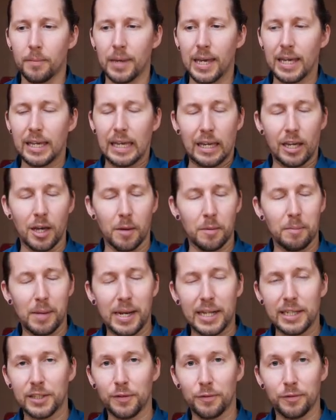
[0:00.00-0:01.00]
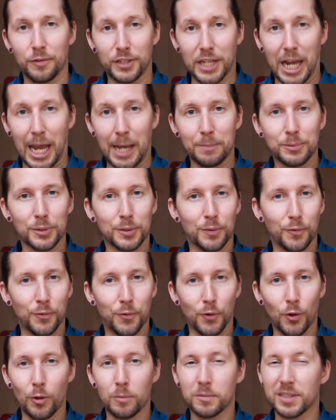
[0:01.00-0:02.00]
it can come in many different shapes and
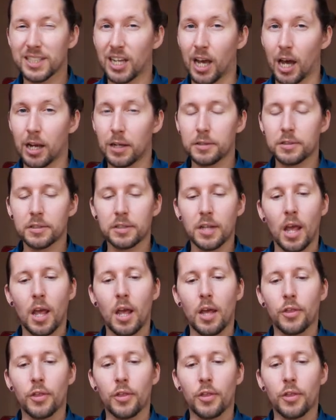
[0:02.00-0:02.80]
forms and colors.